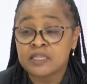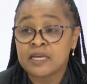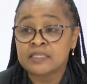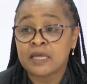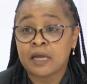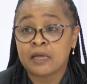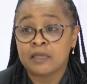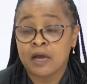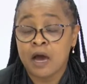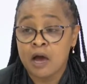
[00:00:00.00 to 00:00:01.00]
that
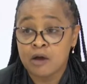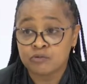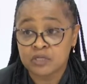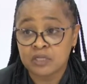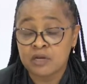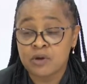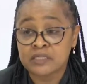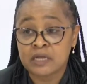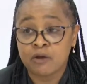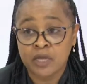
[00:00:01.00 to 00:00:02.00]
the house that
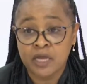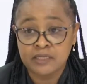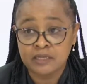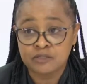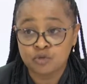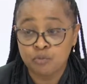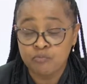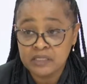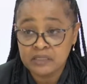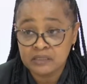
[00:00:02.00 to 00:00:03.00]
was allocated to
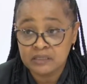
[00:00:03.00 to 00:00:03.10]
Ms.